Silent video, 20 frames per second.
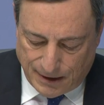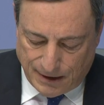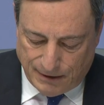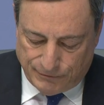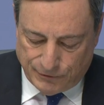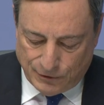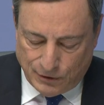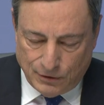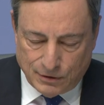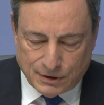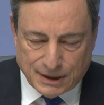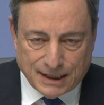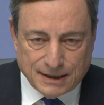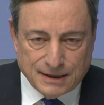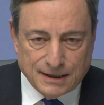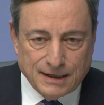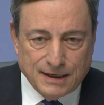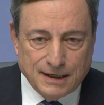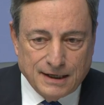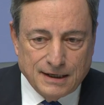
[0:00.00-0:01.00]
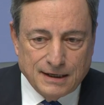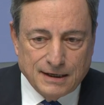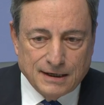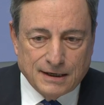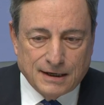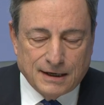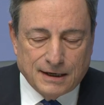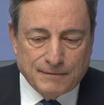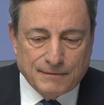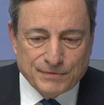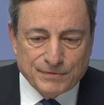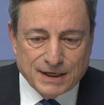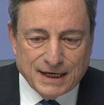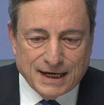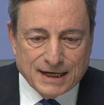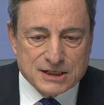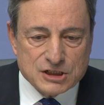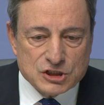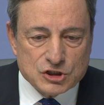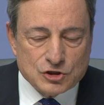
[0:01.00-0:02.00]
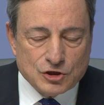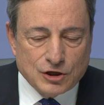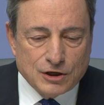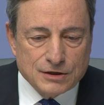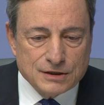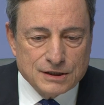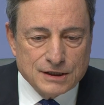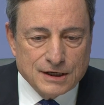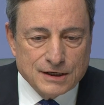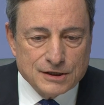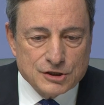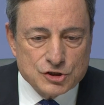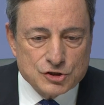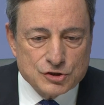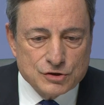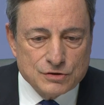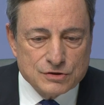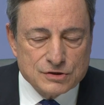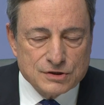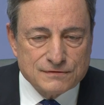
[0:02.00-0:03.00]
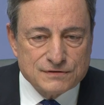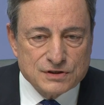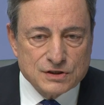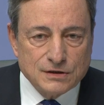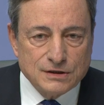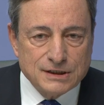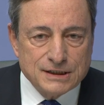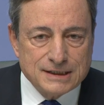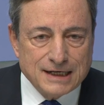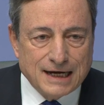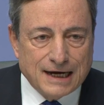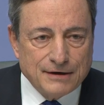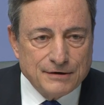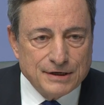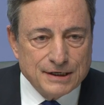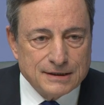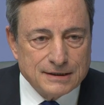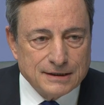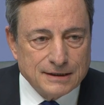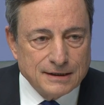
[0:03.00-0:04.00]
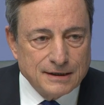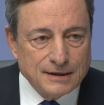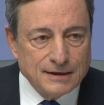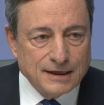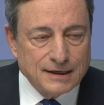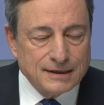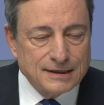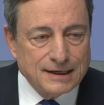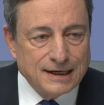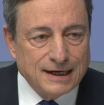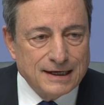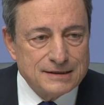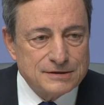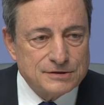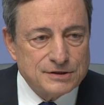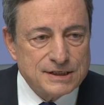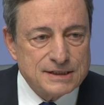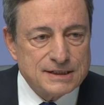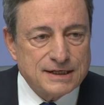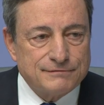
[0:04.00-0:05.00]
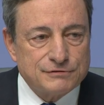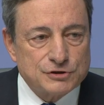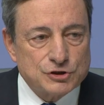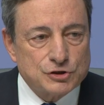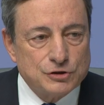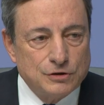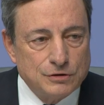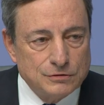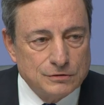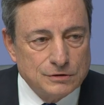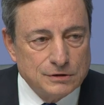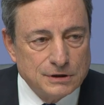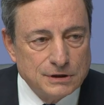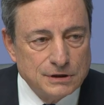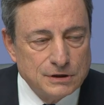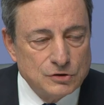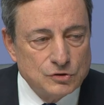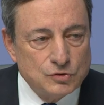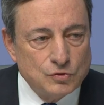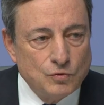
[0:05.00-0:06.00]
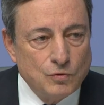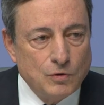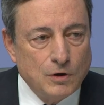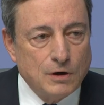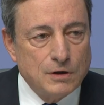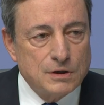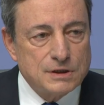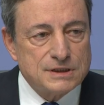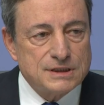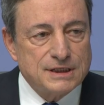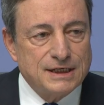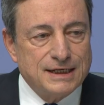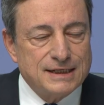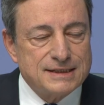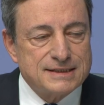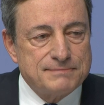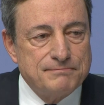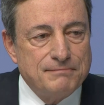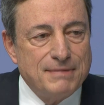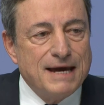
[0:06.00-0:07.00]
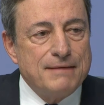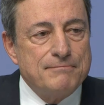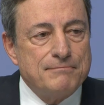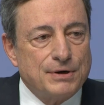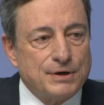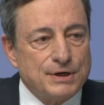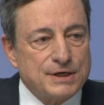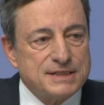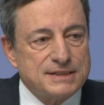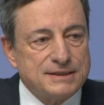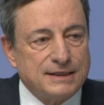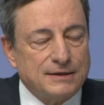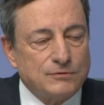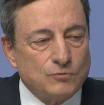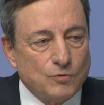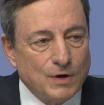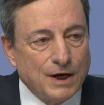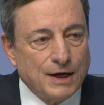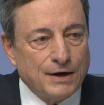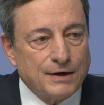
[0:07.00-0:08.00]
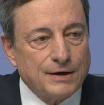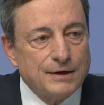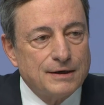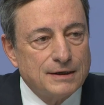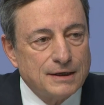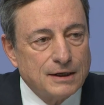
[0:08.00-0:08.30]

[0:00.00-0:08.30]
If you look at the extraordinary shows of solidarity that countries have shown towards its members that were